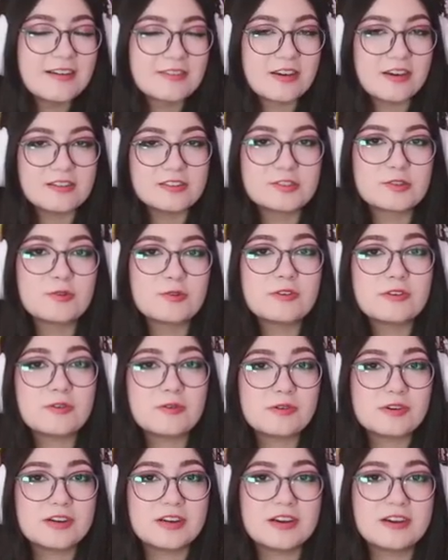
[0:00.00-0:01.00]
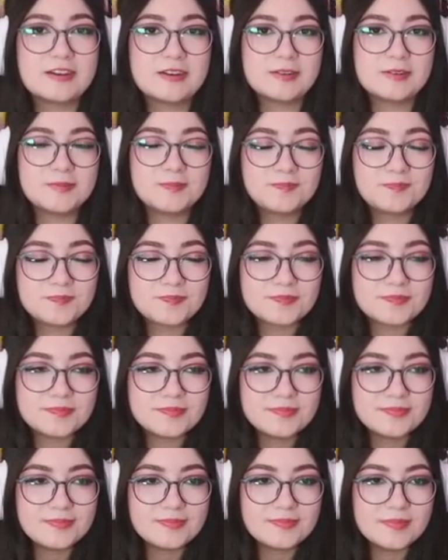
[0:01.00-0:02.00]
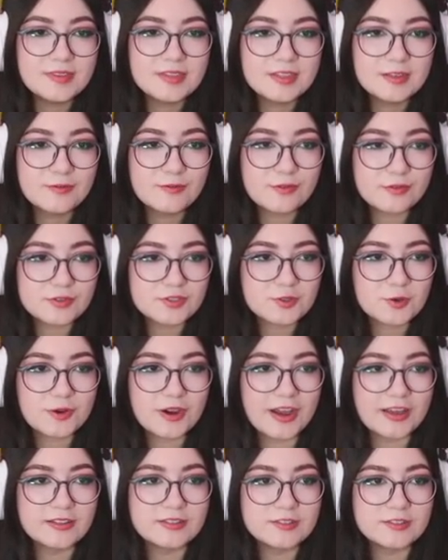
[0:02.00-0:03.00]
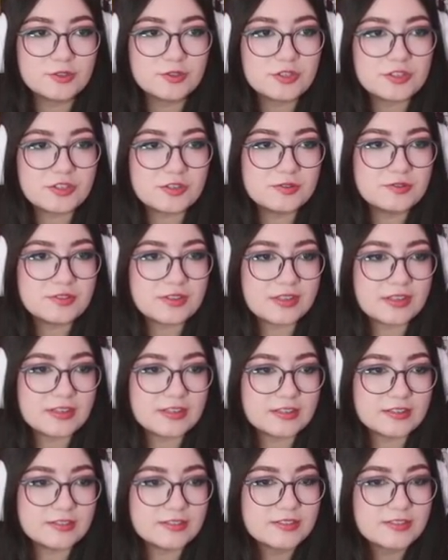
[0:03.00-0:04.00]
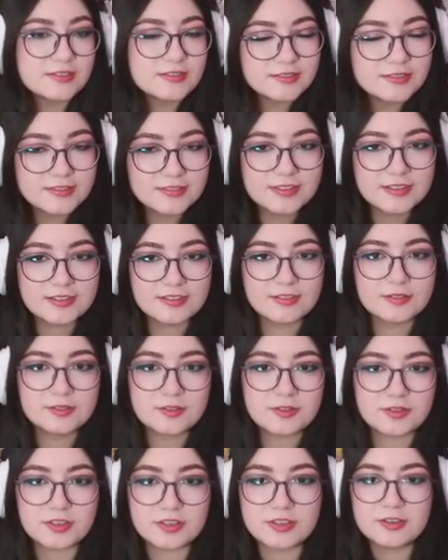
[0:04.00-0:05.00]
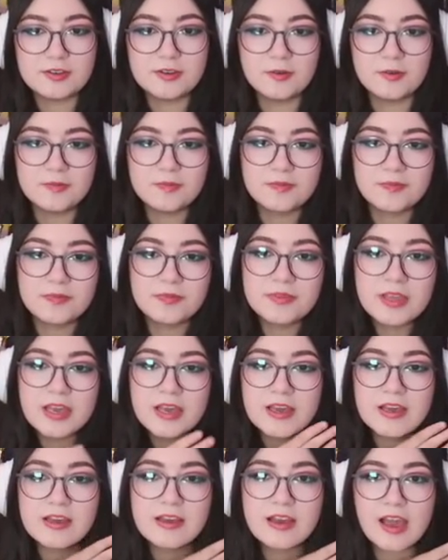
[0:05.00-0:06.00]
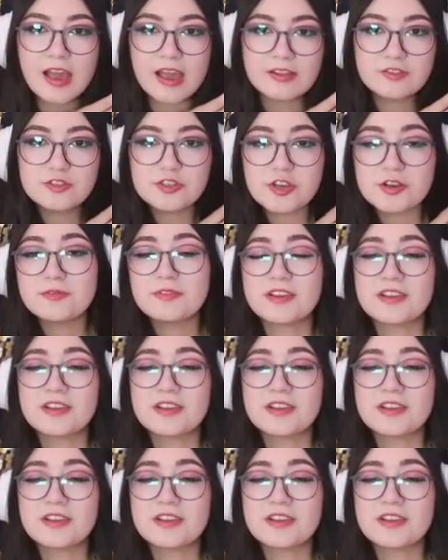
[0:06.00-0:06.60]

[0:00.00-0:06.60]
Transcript: Cottage core or uh, Forest Core Island, you should use these. Those are cute. And Joe,